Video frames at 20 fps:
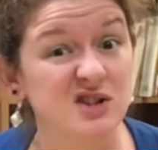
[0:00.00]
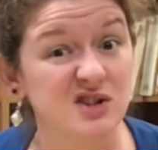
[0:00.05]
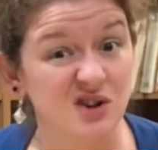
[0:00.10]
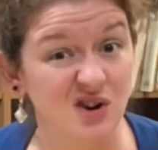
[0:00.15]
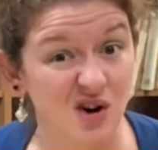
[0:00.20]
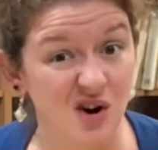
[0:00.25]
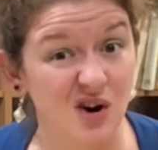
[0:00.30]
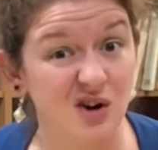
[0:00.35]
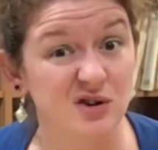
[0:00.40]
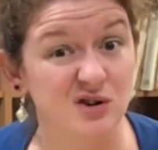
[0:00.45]

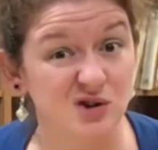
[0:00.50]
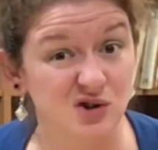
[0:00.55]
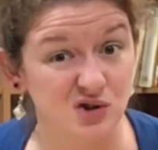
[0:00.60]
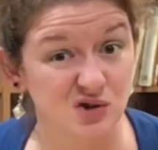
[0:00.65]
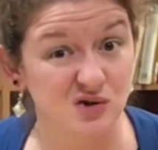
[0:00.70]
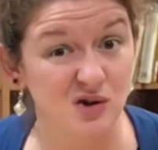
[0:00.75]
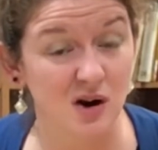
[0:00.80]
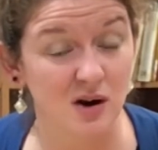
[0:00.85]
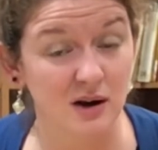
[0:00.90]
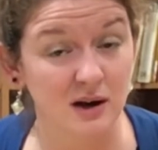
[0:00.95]
aren't
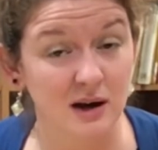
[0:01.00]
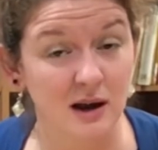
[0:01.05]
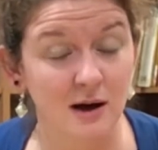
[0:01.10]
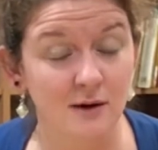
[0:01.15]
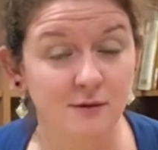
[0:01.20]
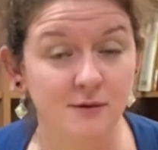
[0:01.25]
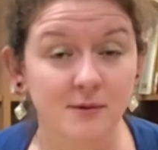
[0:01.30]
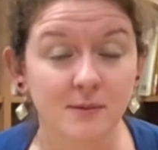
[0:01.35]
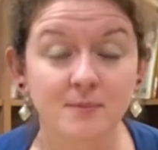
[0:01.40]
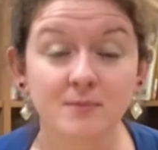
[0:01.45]
strong enough.
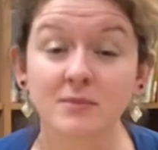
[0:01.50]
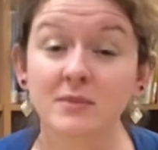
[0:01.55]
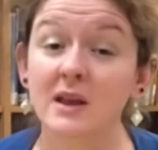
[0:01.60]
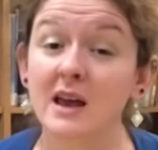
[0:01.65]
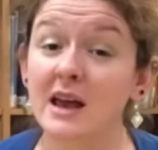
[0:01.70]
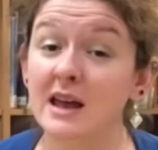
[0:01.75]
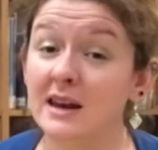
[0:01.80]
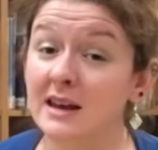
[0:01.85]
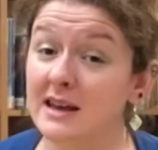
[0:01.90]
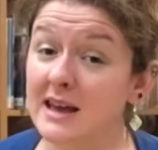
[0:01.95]
And
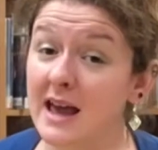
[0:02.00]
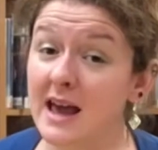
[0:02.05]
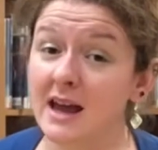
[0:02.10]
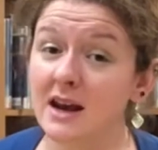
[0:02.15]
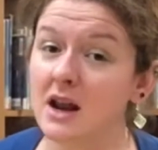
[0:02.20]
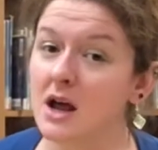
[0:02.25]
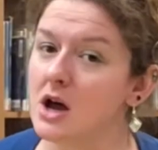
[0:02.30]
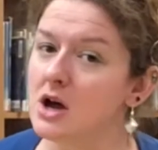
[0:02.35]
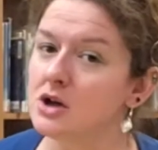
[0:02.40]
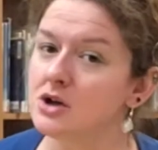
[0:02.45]
again,
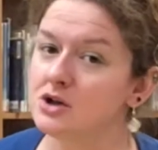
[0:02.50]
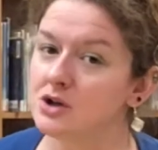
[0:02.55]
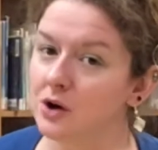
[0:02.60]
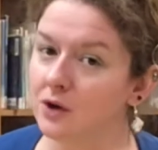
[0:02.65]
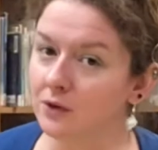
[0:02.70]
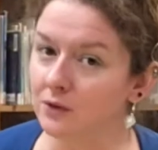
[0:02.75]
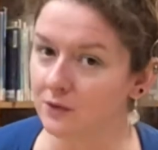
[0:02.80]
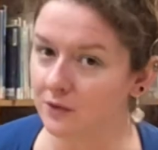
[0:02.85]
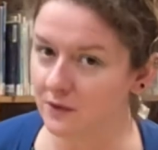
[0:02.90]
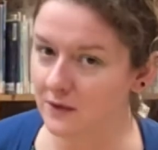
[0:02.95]
don't
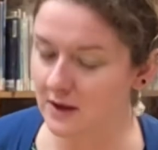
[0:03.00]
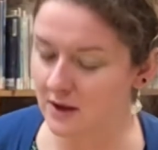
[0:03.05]
feel